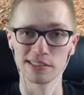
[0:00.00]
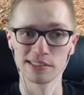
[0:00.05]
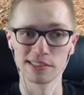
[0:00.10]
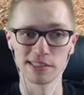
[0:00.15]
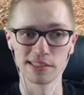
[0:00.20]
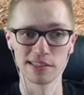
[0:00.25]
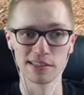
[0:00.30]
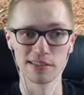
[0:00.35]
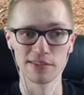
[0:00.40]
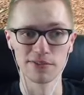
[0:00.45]

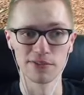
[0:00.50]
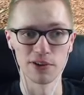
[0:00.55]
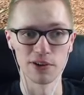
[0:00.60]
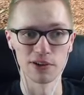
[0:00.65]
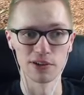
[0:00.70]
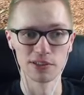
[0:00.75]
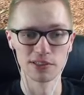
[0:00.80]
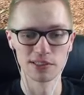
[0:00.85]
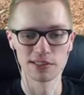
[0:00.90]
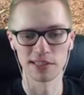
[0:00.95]
skill
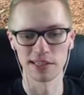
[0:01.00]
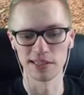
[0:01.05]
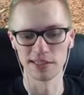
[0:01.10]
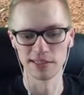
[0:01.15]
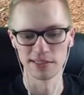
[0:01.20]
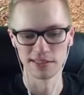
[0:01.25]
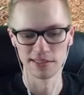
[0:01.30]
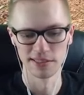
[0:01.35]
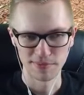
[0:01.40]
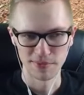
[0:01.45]
first,
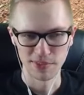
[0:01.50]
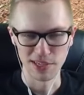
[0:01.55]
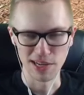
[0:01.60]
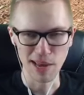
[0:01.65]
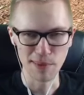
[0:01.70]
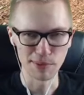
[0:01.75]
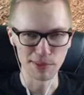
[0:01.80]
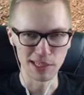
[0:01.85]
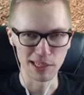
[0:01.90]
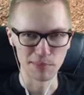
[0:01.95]
and the
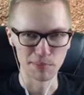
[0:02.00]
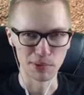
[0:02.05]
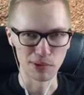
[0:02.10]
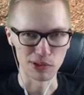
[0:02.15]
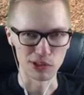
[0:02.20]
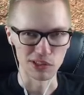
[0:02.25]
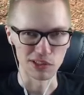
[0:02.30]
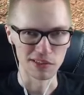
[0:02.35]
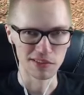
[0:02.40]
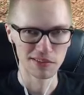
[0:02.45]
name is kind of
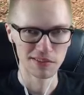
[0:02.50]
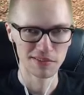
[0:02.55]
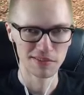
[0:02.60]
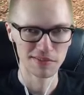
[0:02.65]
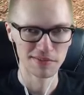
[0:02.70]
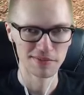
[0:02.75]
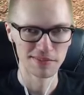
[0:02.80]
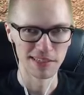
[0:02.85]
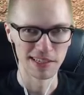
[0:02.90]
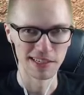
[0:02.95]
bullshit.
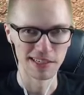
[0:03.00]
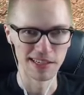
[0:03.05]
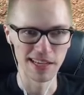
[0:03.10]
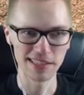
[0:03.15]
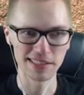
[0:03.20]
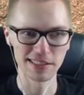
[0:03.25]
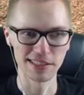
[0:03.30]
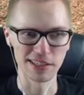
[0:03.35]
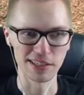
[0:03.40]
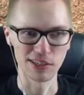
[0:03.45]
It
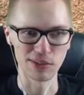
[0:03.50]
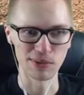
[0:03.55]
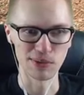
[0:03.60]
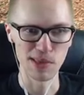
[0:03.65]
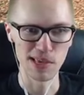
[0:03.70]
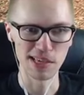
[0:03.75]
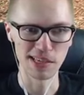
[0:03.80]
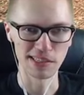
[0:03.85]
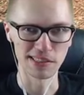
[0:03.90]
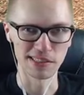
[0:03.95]
doesn't
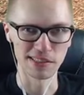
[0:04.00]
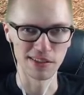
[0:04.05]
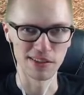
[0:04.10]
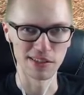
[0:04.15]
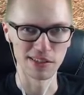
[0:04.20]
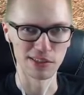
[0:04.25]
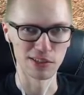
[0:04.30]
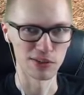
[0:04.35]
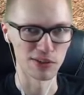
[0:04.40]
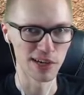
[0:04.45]
increase
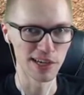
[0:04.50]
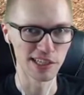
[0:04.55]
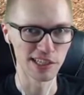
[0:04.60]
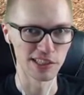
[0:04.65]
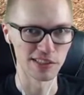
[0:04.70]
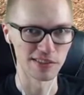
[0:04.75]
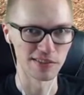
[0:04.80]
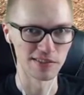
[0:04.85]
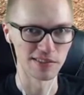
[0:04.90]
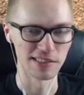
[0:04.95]
the
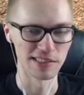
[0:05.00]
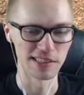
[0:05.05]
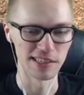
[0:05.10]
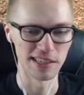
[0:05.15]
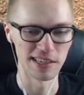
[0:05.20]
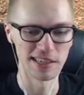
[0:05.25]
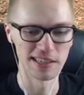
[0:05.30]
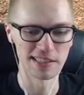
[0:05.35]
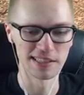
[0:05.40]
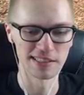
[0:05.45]
duration,
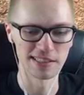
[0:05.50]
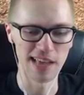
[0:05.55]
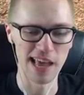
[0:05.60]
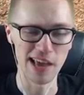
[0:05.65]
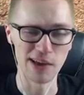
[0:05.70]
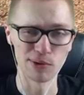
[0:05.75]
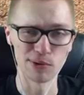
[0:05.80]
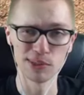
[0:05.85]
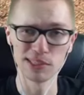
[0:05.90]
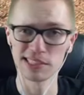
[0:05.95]
it's a
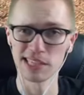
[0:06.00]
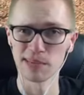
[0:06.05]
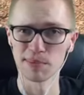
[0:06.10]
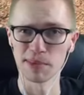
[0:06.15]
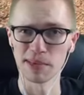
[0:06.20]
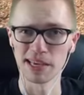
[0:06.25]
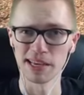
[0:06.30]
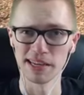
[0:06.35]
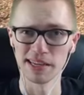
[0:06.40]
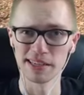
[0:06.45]
reset
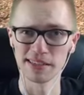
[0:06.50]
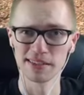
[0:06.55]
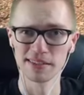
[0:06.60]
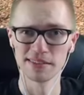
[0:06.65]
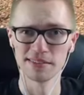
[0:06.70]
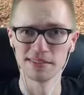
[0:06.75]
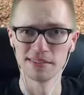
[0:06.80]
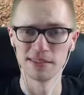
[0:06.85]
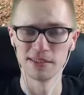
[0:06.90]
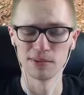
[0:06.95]
mechanic.
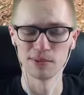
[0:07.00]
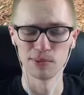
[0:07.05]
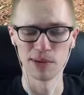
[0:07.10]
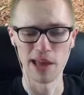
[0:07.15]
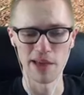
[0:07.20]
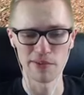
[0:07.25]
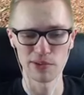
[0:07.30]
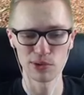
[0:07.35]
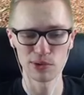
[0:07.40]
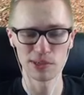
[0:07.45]

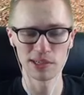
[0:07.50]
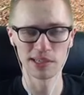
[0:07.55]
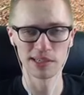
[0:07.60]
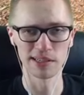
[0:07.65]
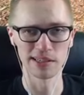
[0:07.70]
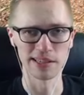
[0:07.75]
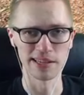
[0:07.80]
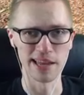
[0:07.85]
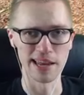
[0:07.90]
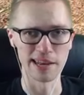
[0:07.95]
Whenever you
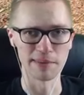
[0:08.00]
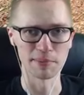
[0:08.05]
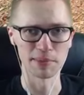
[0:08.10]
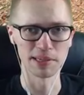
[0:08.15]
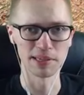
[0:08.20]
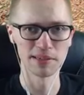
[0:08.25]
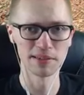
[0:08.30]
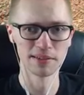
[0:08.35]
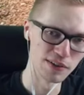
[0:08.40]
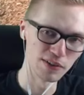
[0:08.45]
kill an
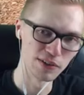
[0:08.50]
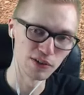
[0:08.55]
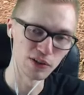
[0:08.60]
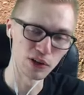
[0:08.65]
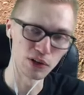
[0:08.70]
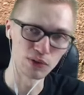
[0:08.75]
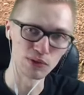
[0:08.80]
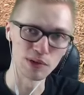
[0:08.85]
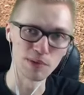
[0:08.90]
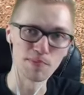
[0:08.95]
enemy,
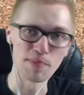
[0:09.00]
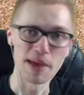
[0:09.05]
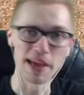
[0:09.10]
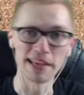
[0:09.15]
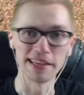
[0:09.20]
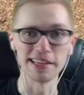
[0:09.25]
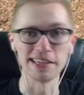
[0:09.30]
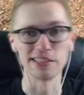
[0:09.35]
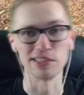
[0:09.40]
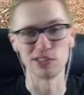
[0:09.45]
your
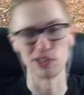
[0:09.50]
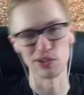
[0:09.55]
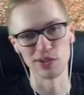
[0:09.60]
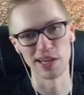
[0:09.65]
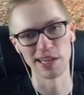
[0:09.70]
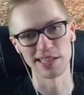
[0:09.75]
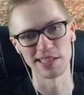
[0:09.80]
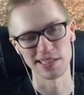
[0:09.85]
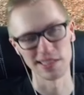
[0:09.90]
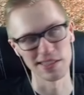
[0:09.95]
remaining
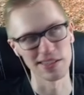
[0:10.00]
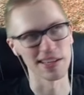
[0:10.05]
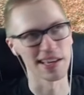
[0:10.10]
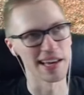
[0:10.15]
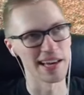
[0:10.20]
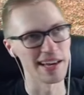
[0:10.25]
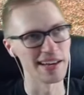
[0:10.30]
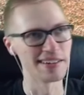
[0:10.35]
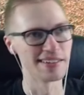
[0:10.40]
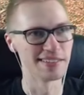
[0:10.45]
duration,
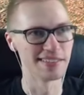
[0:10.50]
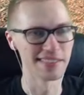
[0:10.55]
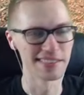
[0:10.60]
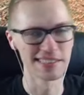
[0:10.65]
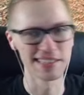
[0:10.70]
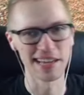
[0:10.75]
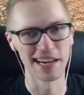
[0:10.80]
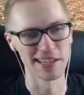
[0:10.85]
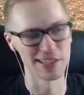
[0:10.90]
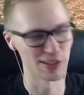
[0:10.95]
okay,
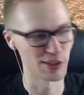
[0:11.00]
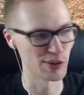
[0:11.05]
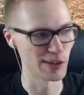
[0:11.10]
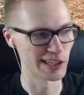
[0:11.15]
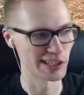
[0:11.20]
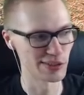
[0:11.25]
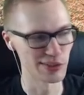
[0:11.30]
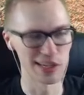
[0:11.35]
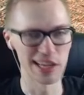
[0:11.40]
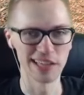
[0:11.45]
kind of
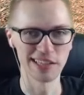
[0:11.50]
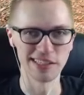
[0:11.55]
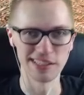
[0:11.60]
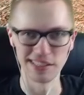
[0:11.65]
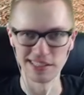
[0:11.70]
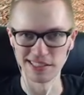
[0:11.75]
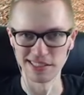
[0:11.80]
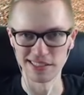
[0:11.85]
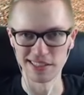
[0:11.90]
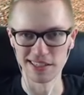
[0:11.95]
duration related,
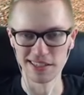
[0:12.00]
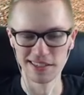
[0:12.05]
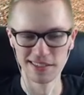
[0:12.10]
isn't it?